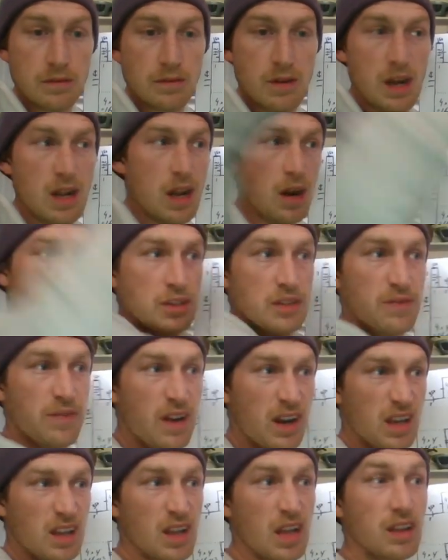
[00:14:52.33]
right now we're just
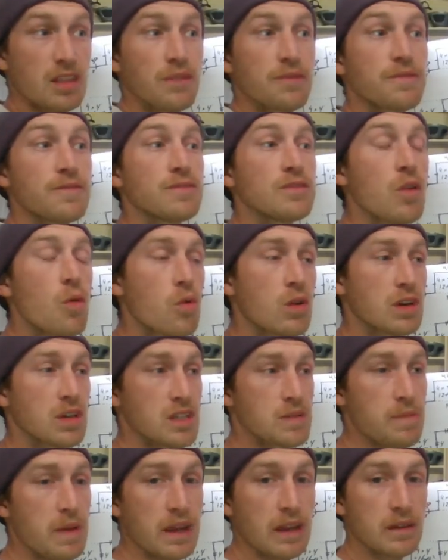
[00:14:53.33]
finding like the floor
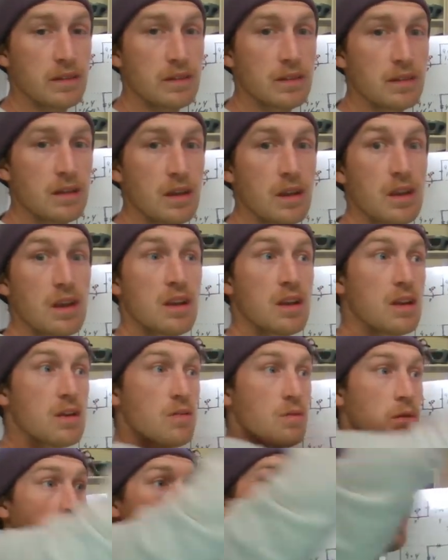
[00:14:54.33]
space.
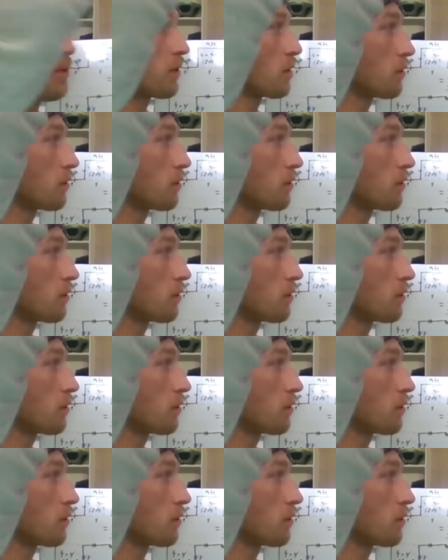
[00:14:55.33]
When we put a